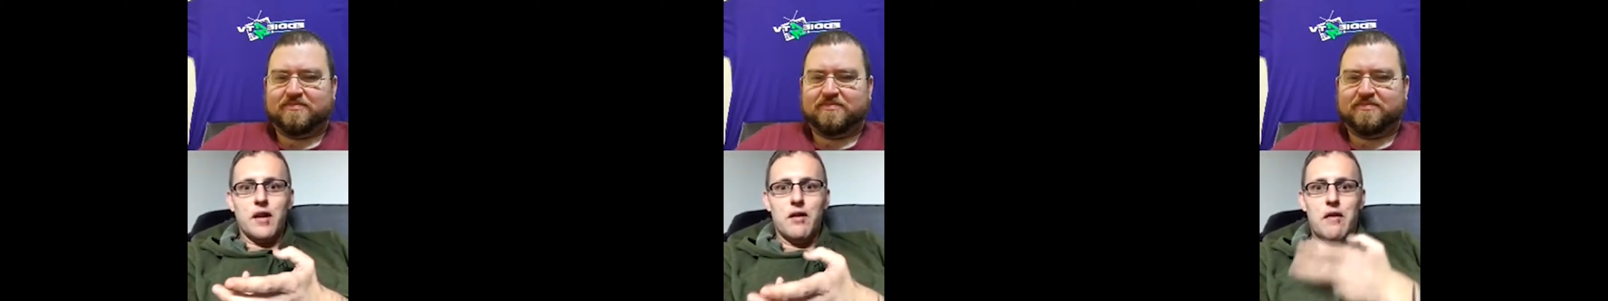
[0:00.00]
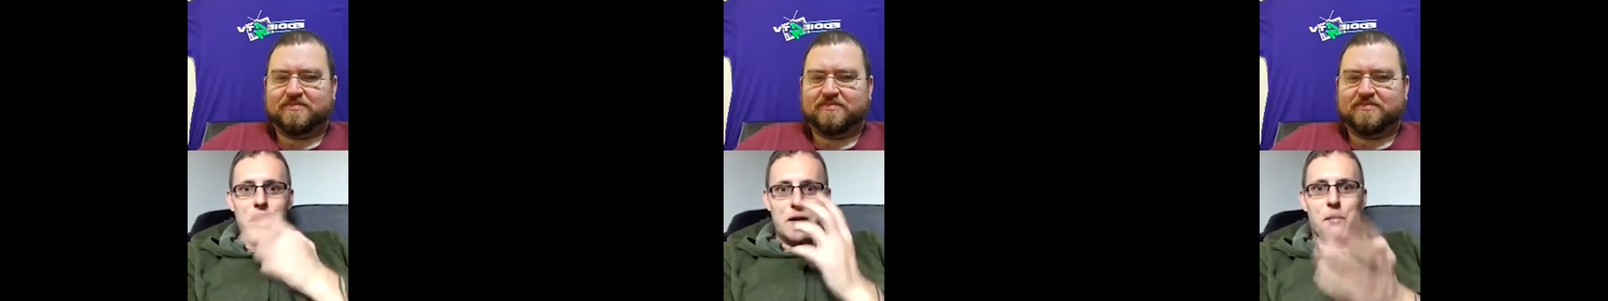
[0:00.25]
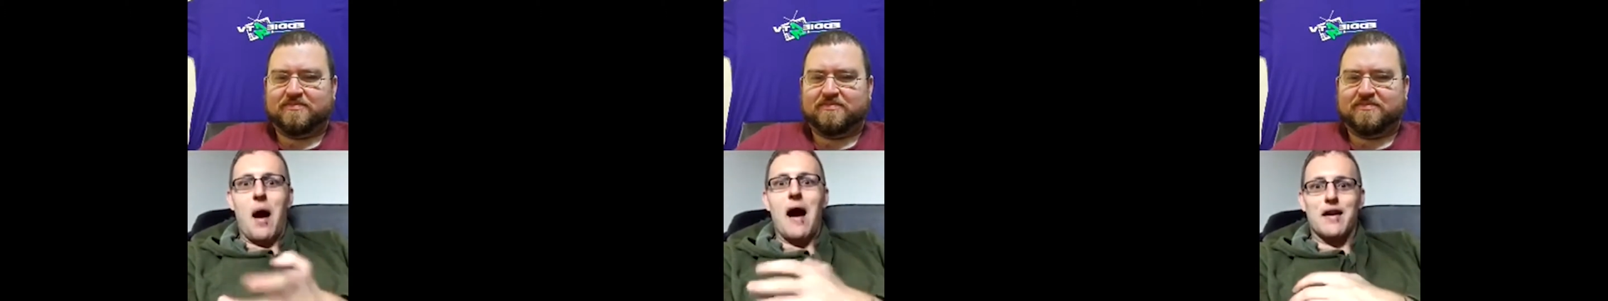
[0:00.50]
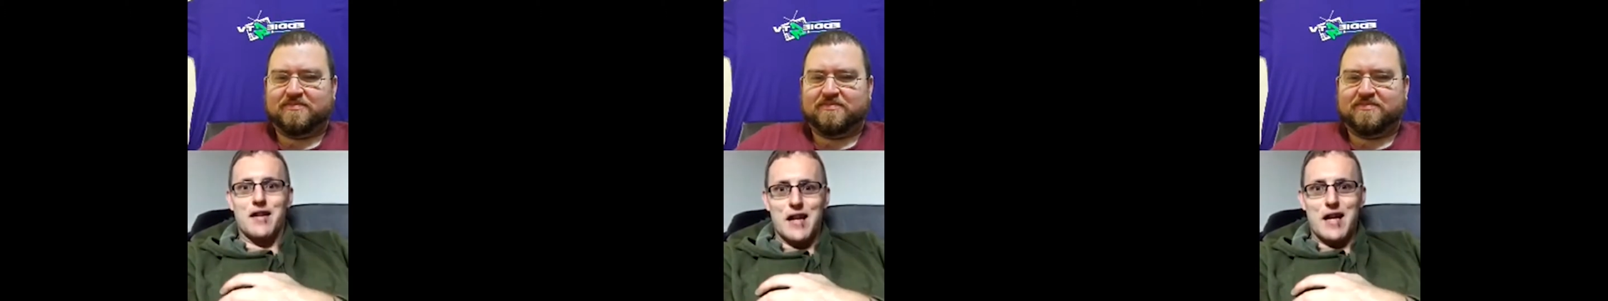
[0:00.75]
Speaker 1: you need to
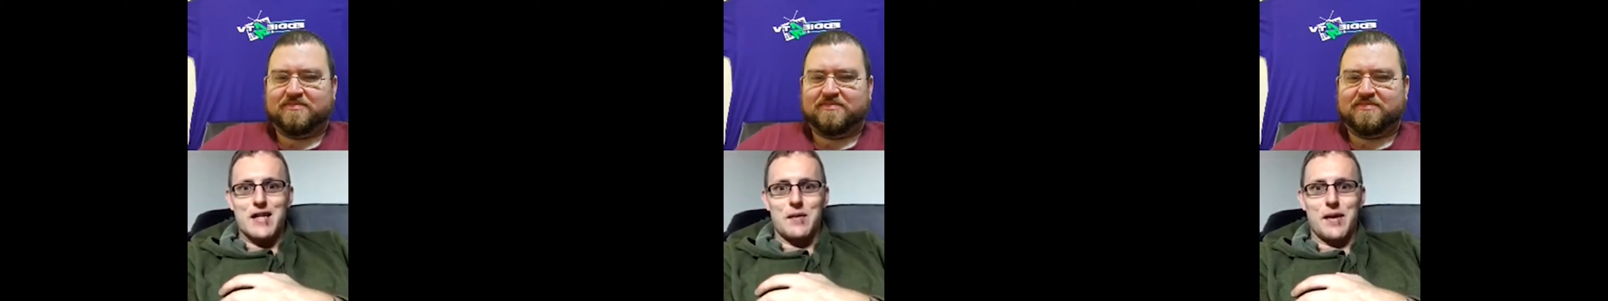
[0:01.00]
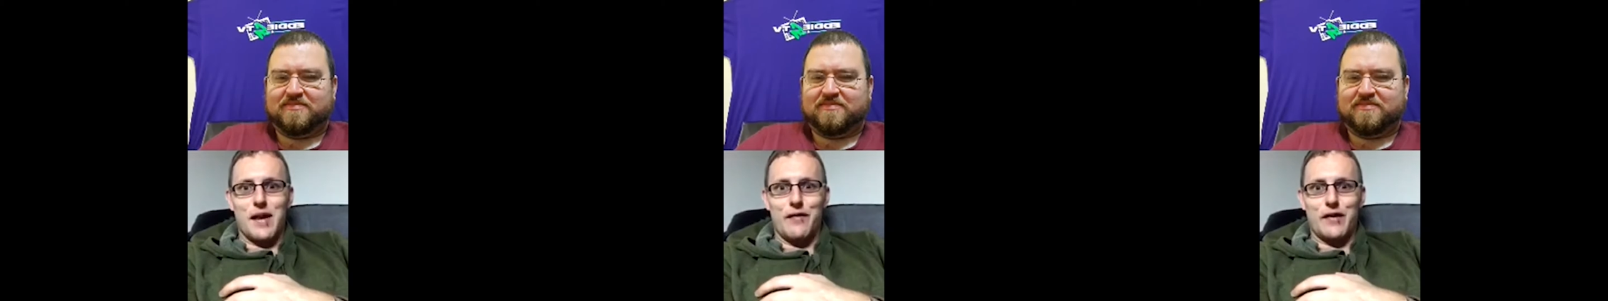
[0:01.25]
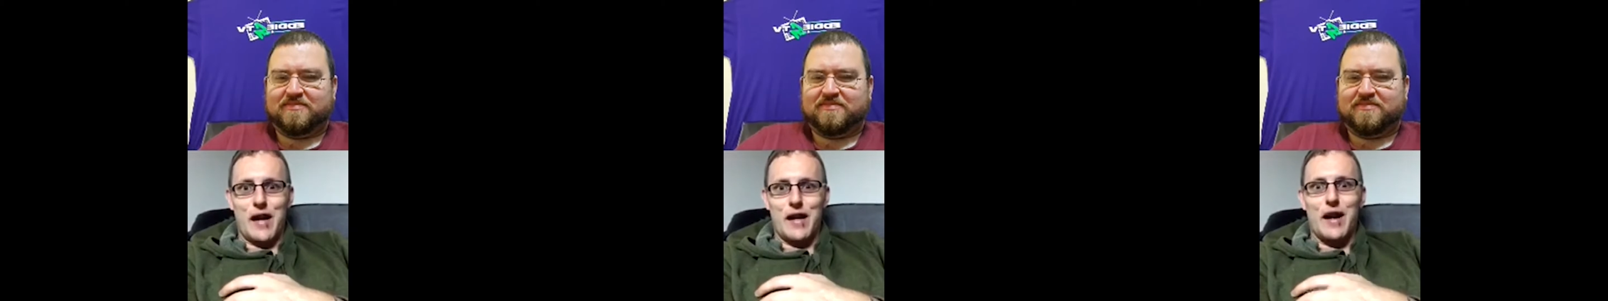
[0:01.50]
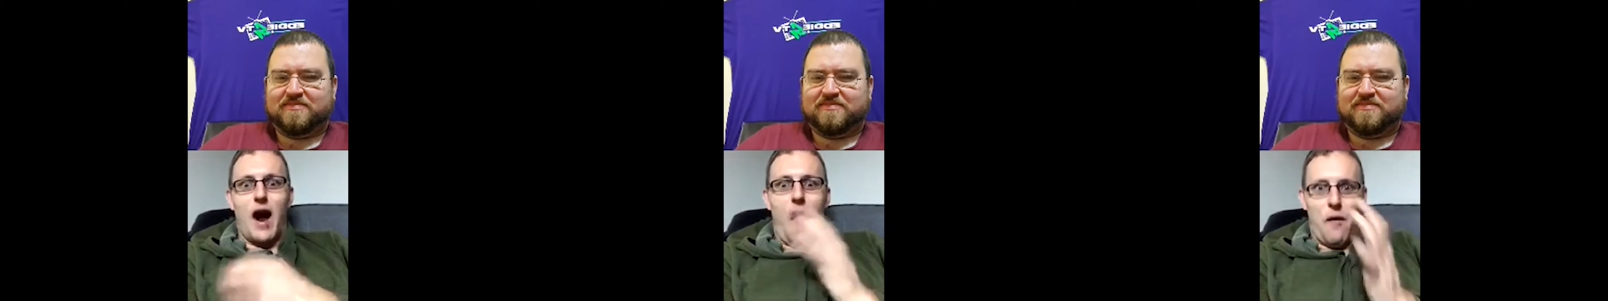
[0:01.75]
practice against somebody
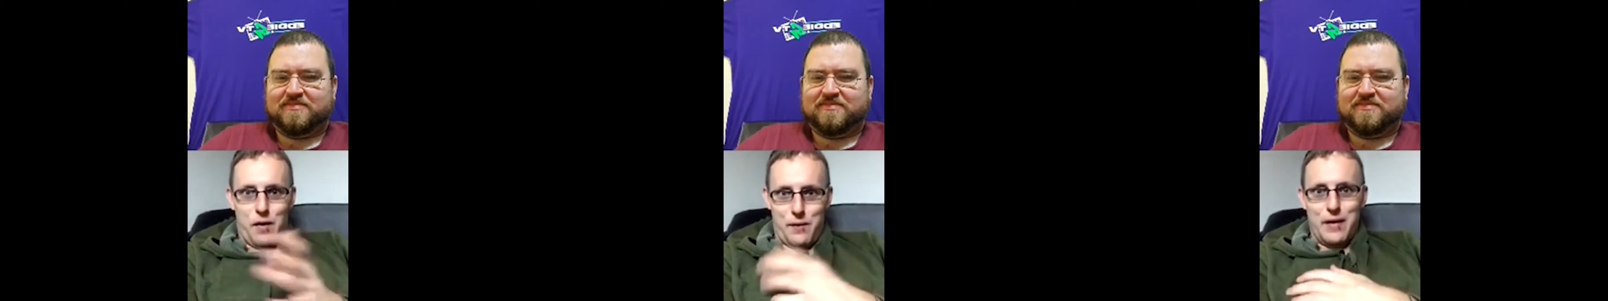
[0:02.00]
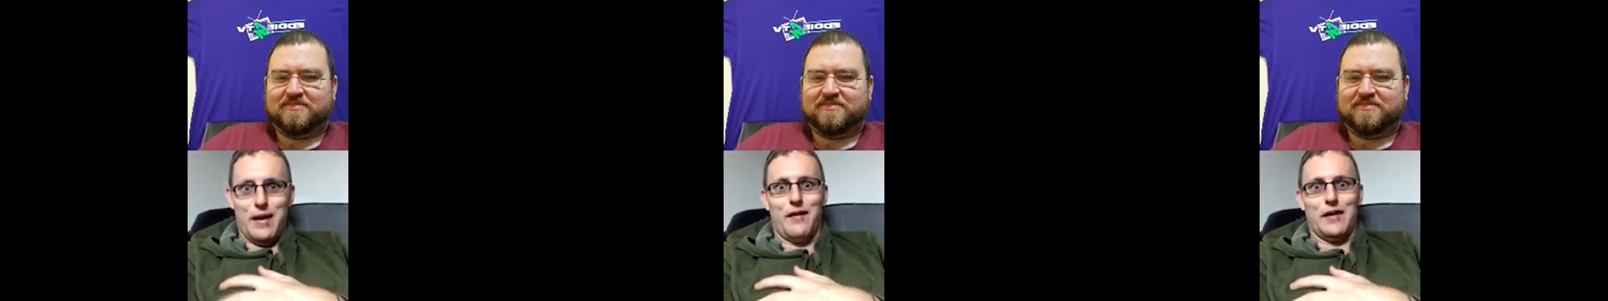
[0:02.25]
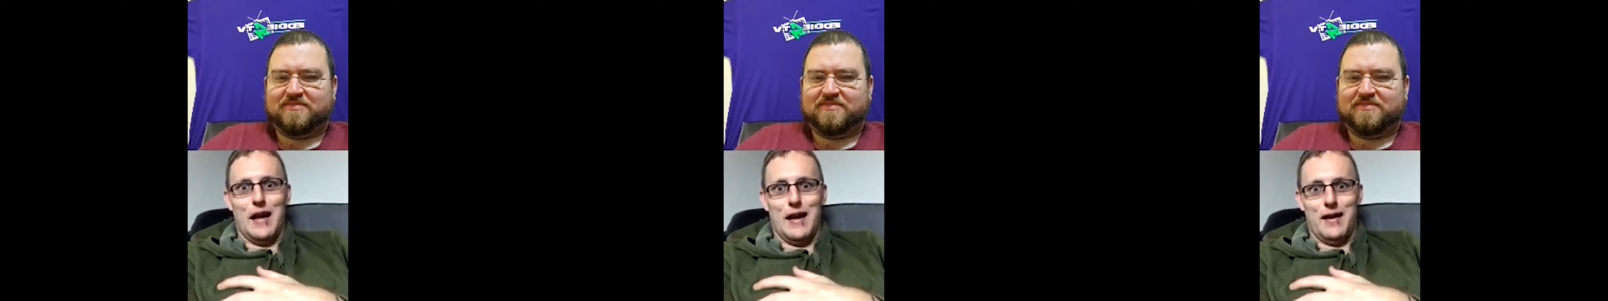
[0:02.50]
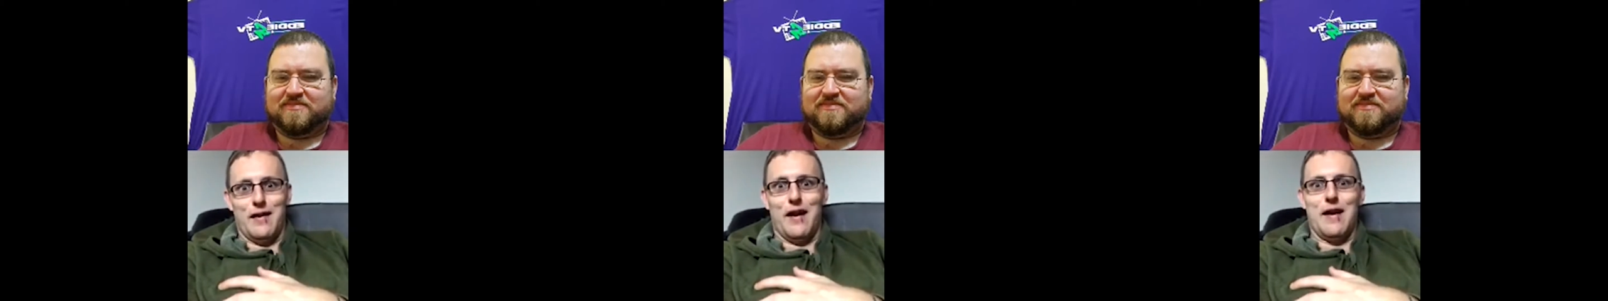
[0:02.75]
left-handed. I want to be left,
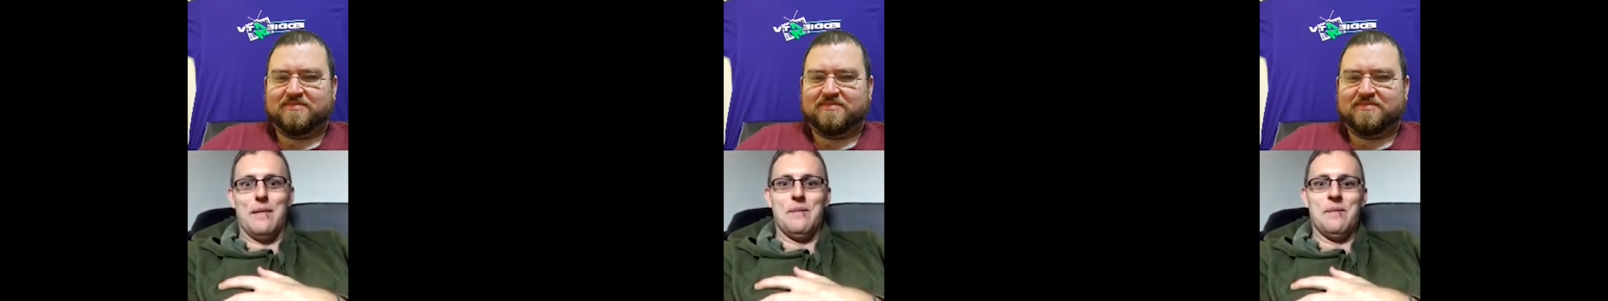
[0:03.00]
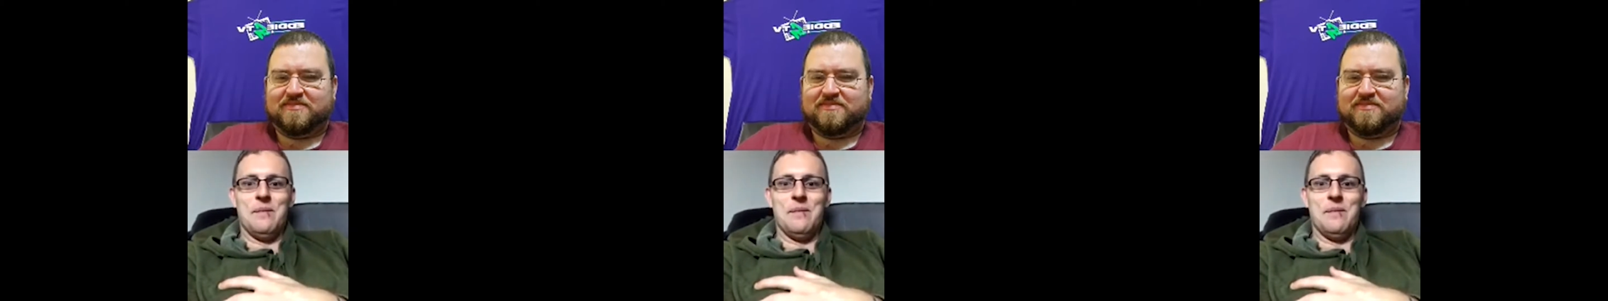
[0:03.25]
right?"